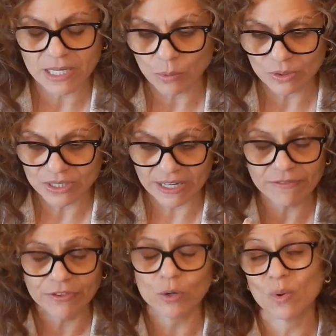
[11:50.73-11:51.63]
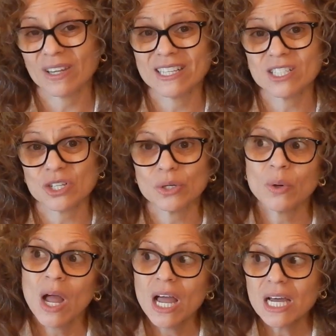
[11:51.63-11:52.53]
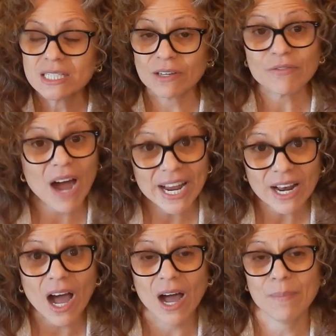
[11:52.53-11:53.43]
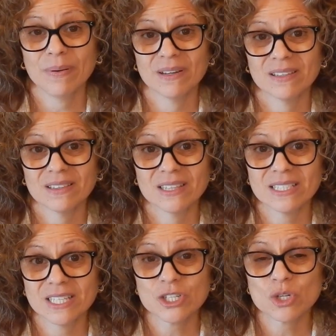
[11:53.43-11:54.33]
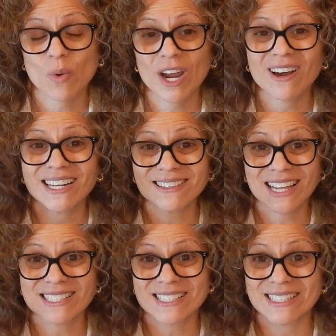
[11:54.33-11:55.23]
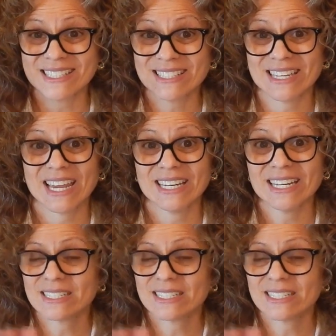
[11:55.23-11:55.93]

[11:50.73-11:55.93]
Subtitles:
I will see if they're willing to divide up the dishware unless it's stated.